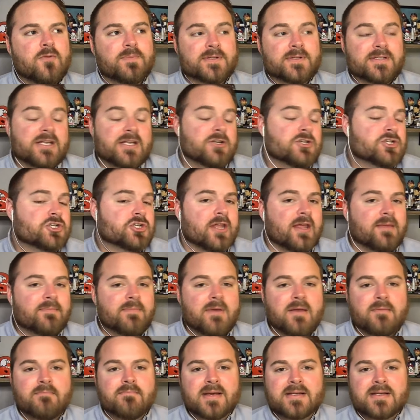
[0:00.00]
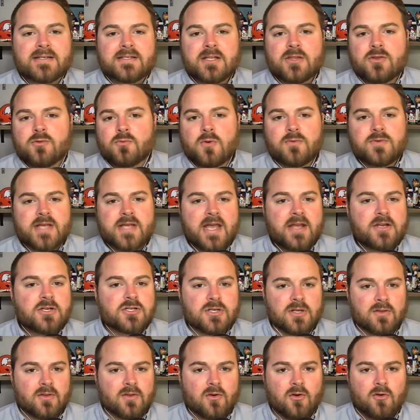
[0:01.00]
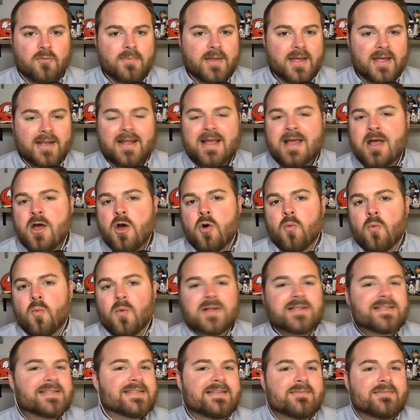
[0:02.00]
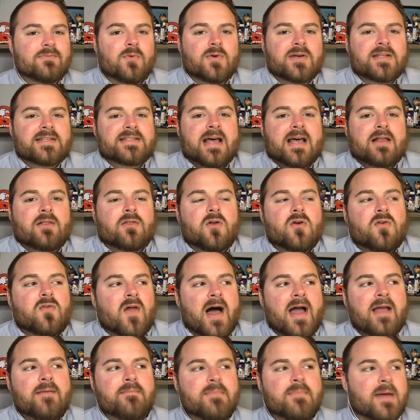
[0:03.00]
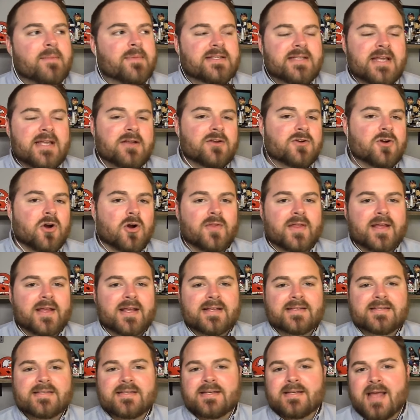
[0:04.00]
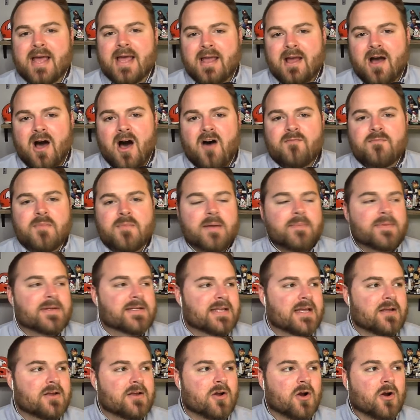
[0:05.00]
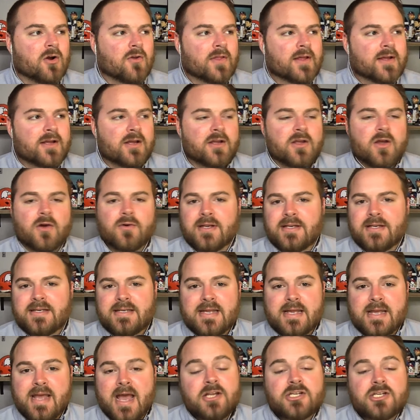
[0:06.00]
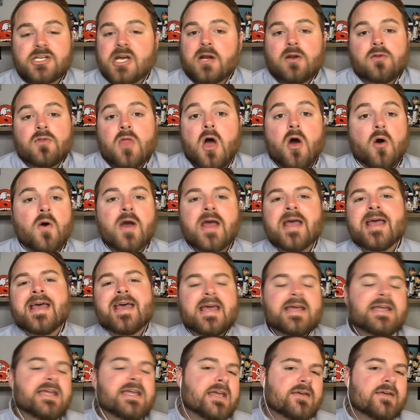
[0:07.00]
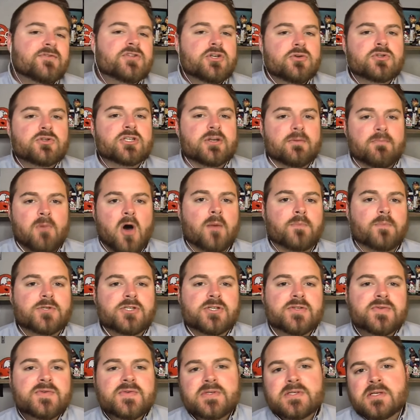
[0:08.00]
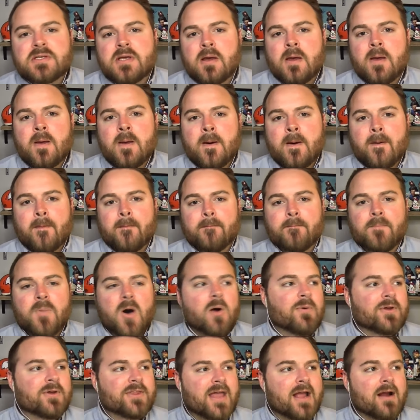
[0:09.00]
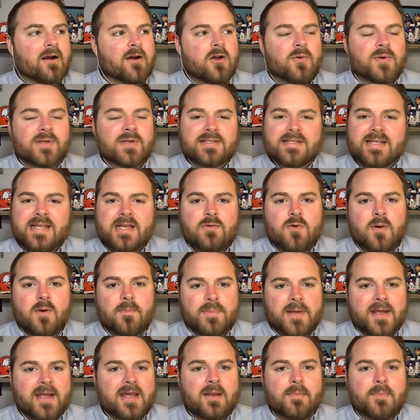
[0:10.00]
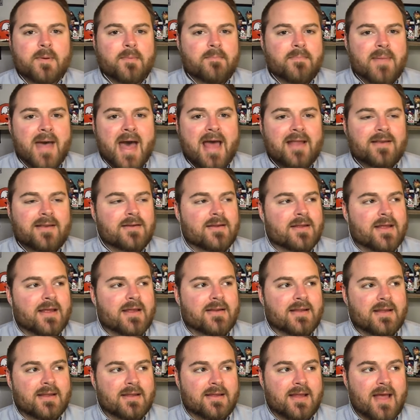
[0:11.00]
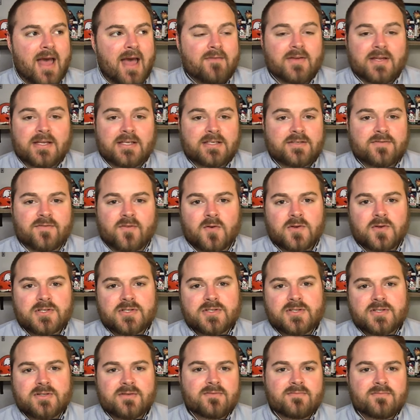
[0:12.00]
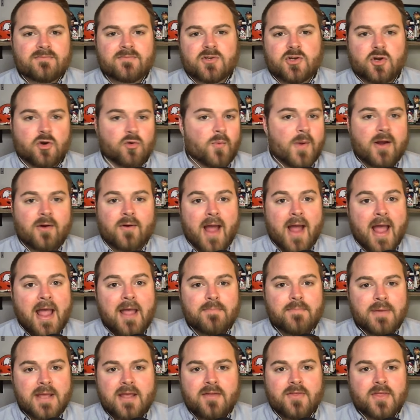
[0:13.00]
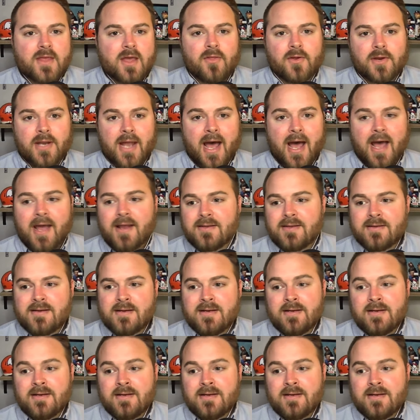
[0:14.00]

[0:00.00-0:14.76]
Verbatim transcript: potentially be mixed in the rotation a little bit. What's what does that look like? Maybe Dean Curley gets the day off. Maybe Dean Curley can go to DH. I don't know. It gives you some options, but with Ariel Antigua picking up a bat and, and having his first career AB the other night,